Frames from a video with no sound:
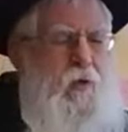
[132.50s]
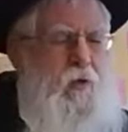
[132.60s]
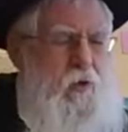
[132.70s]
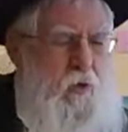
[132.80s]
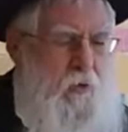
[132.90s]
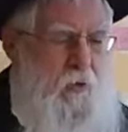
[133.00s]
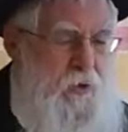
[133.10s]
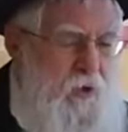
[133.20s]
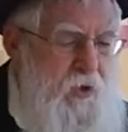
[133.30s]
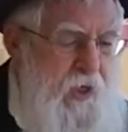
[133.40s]
So in
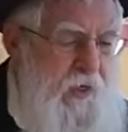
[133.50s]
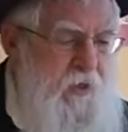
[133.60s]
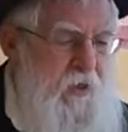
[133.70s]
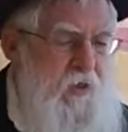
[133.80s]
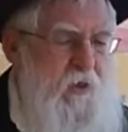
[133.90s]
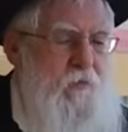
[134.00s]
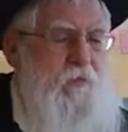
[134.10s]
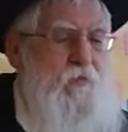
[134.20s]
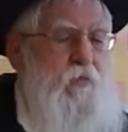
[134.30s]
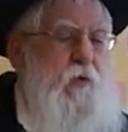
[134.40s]
this case,
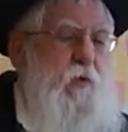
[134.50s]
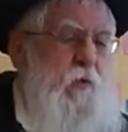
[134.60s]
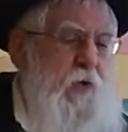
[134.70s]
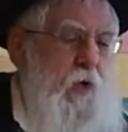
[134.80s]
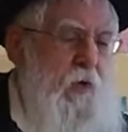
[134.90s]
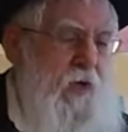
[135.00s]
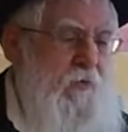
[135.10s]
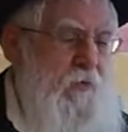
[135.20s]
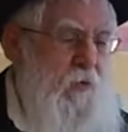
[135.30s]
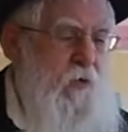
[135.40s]
we don't
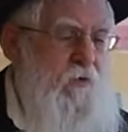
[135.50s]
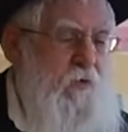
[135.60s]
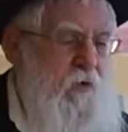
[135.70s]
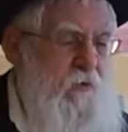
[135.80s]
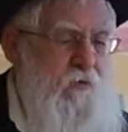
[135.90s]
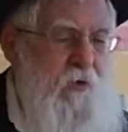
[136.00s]
have to look too hmm.